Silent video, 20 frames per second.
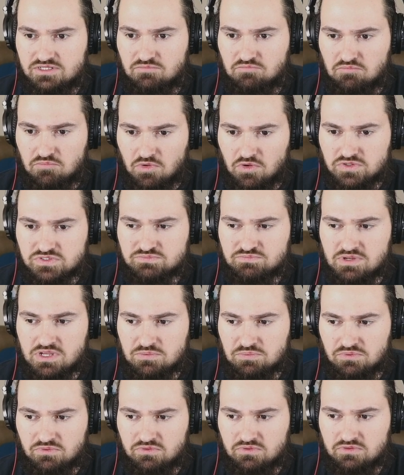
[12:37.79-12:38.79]
Most
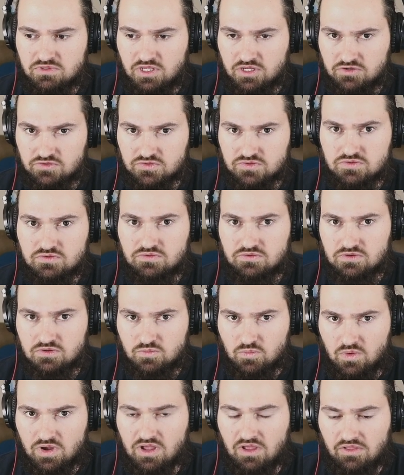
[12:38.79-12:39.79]
people accrue their
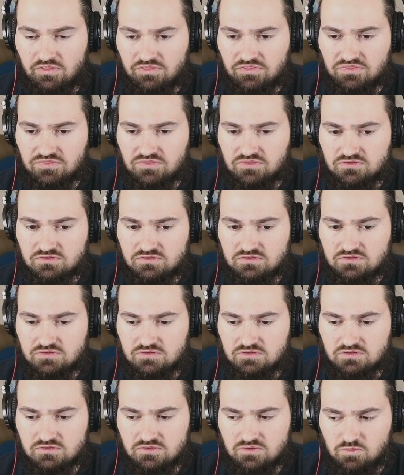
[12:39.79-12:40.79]
wealth
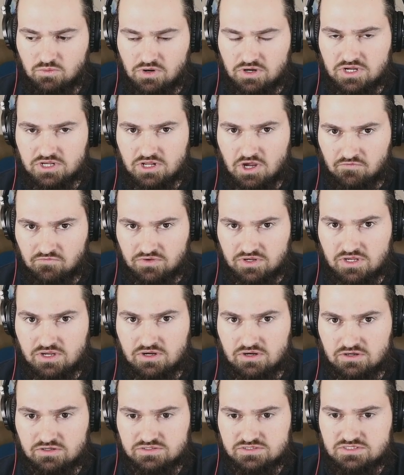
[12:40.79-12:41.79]
working over
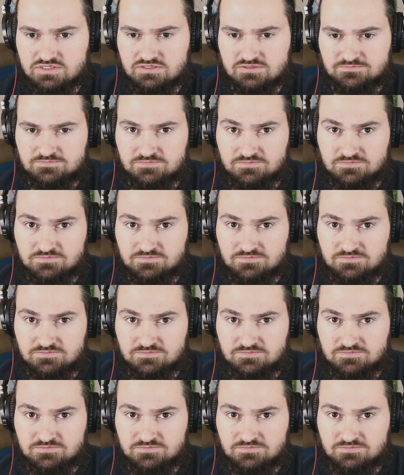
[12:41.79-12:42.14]
years.